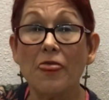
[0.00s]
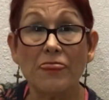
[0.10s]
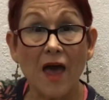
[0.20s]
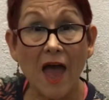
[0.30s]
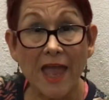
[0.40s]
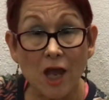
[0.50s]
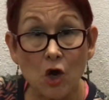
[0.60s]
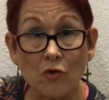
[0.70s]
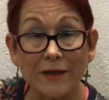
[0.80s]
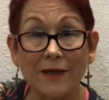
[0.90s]
the
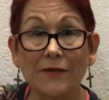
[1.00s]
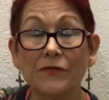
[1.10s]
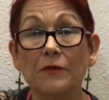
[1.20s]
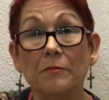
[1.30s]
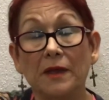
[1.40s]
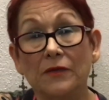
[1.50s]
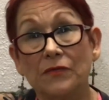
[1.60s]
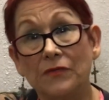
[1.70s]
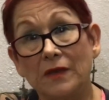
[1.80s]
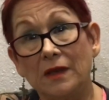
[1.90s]
areas, the big
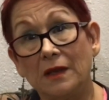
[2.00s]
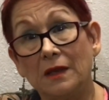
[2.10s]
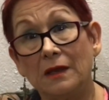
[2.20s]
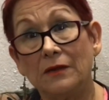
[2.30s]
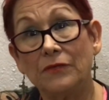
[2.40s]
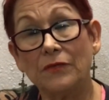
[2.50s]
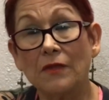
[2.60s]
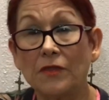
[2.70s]
cities,